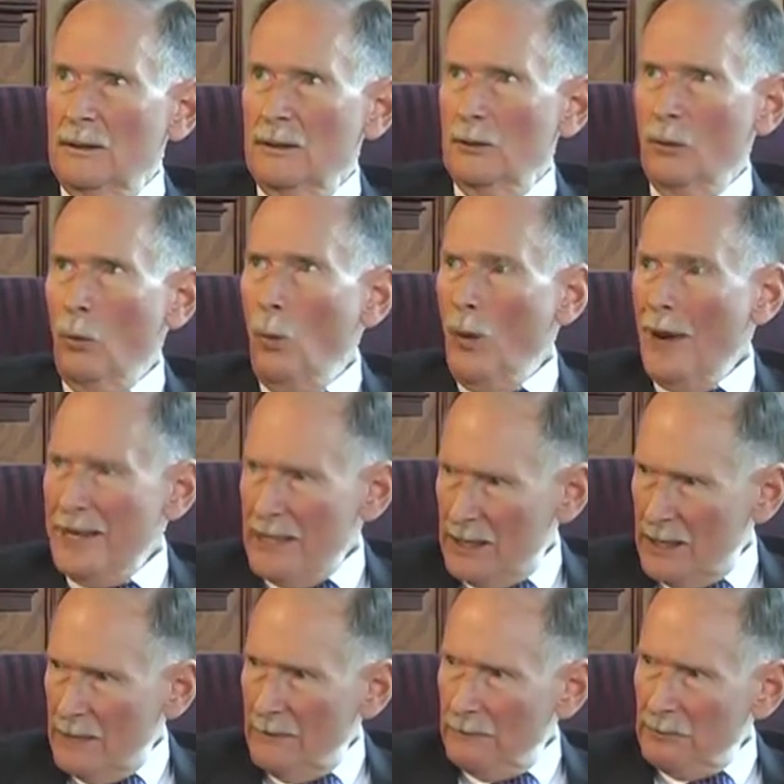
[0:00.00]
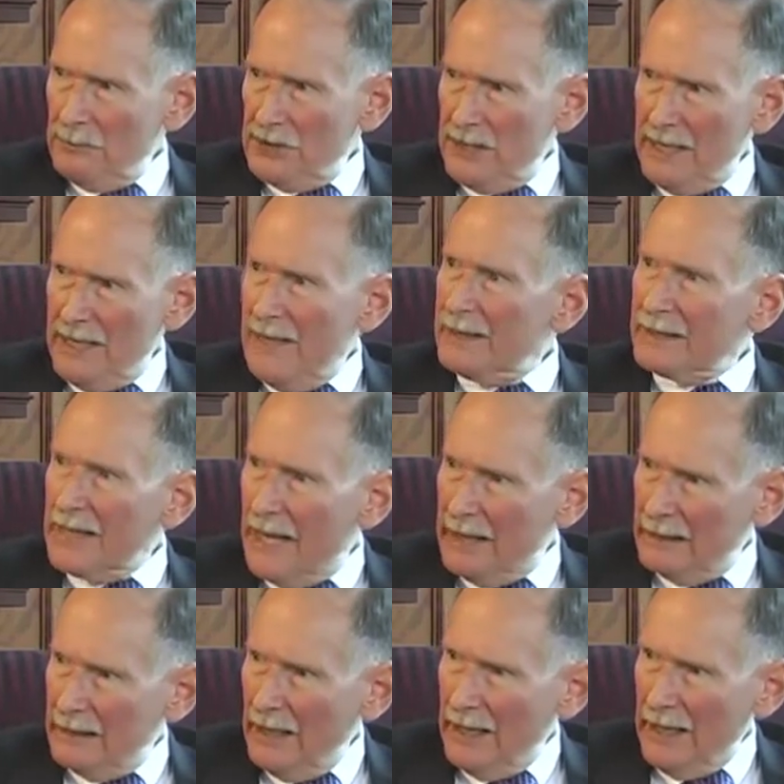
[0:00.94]
the wait to get
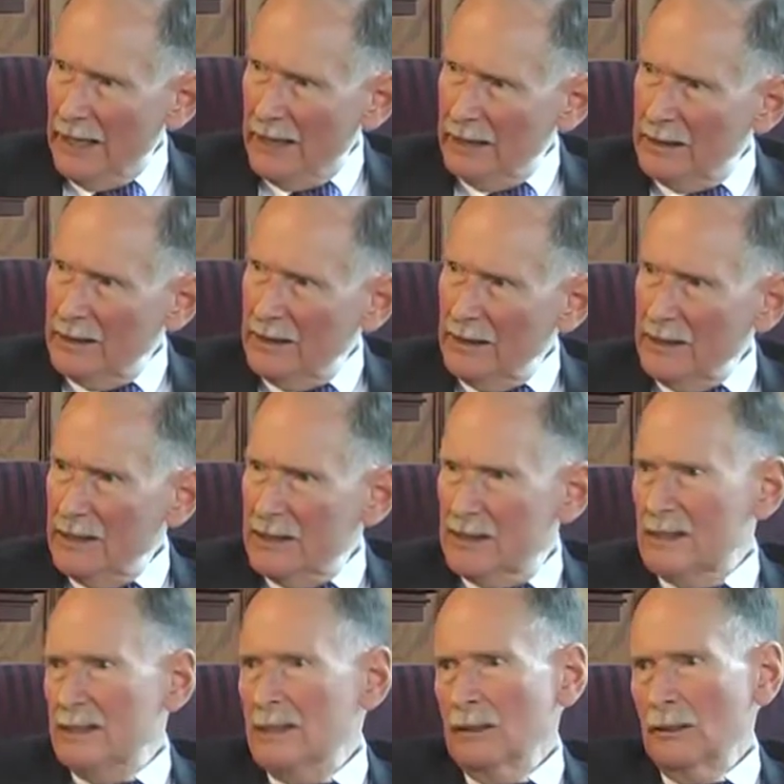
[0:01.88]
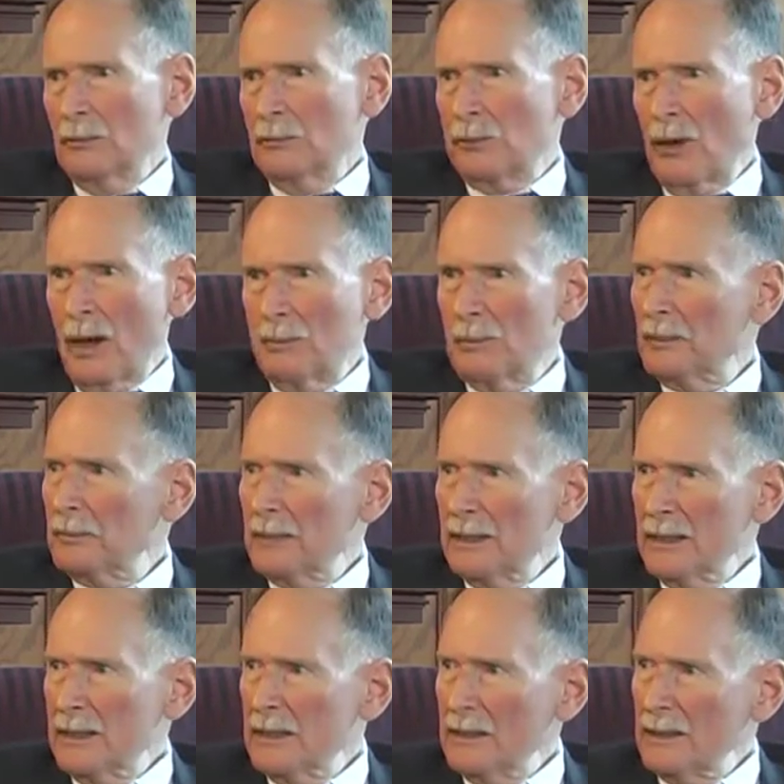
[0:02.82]
that land, it's still
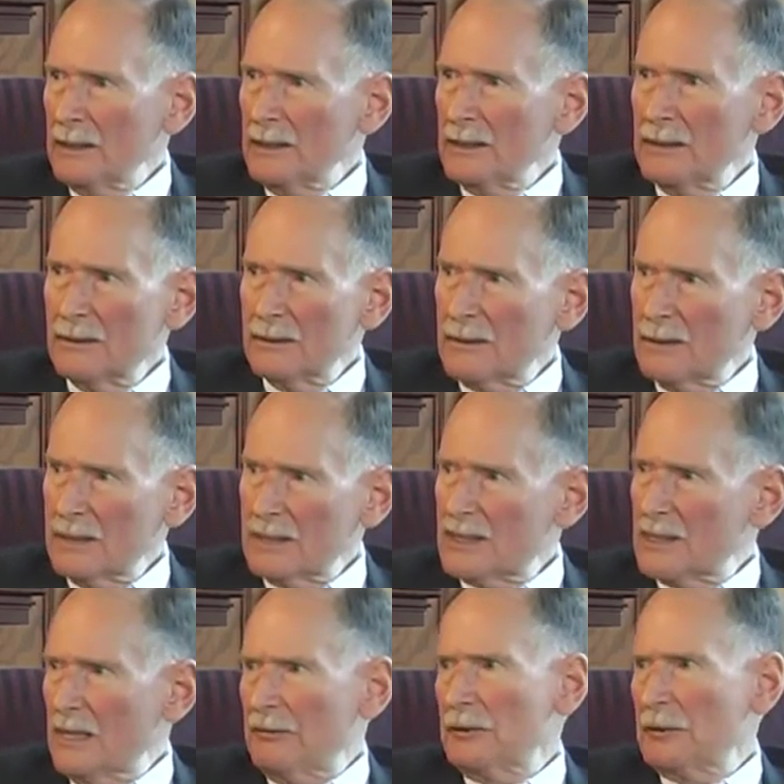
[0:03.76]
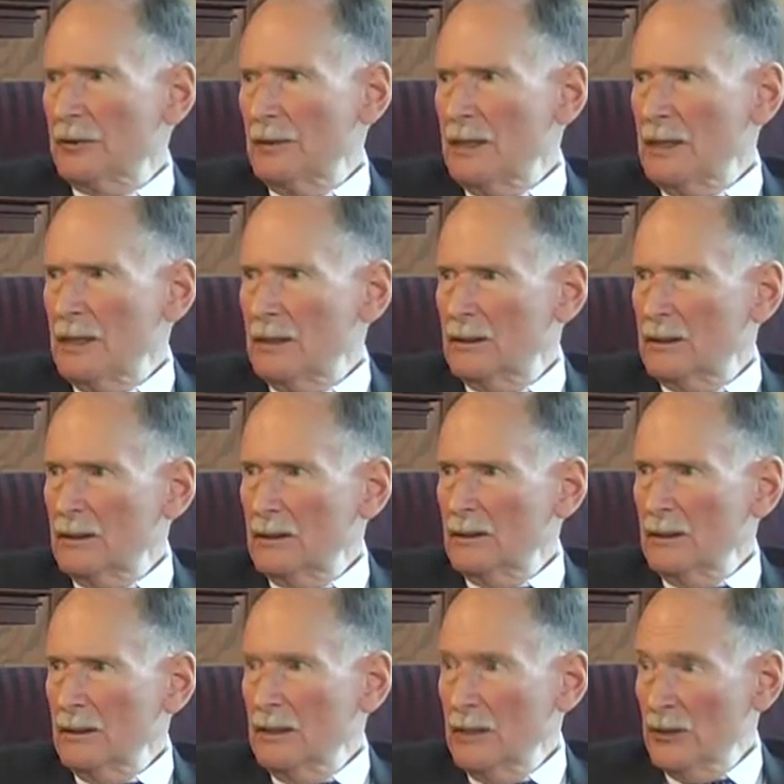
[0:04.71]
probably 7 or 8
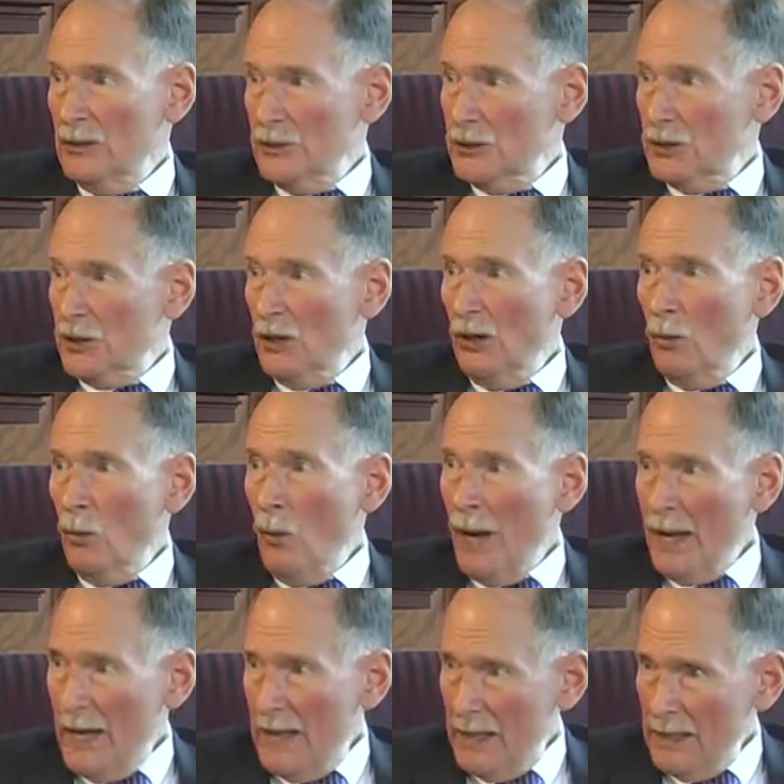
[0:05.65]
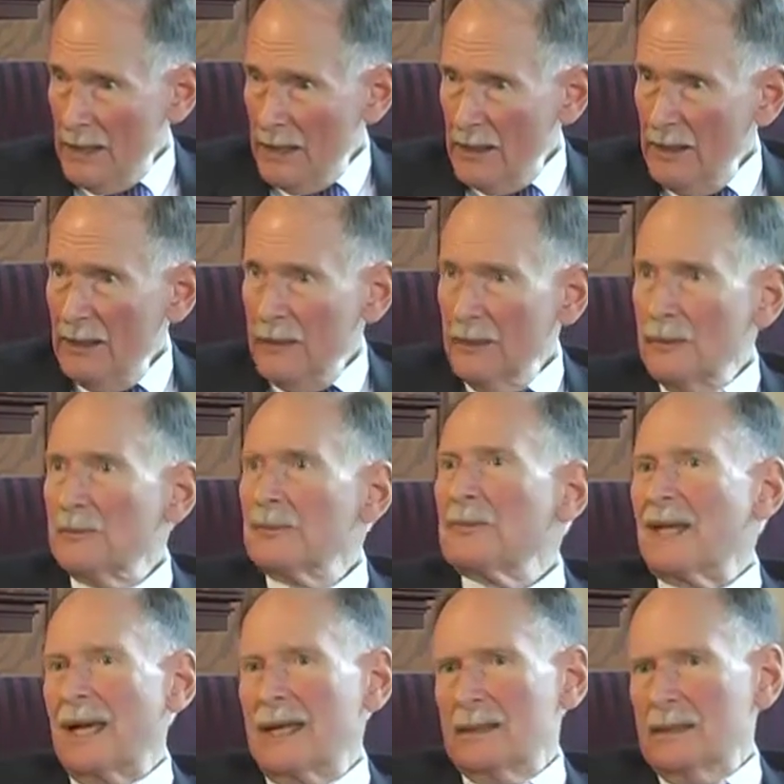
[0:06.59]
years away.
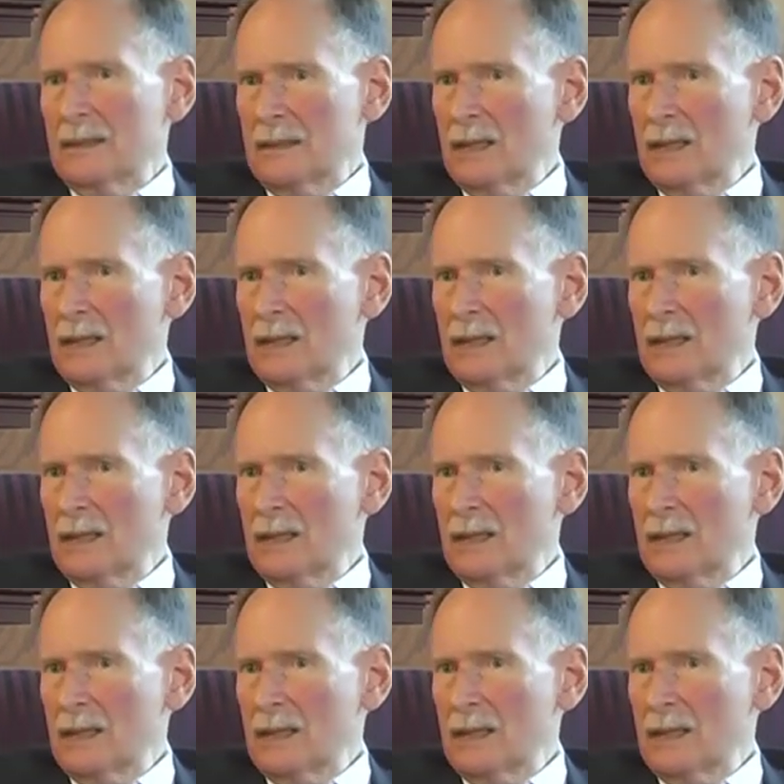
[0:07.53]
At the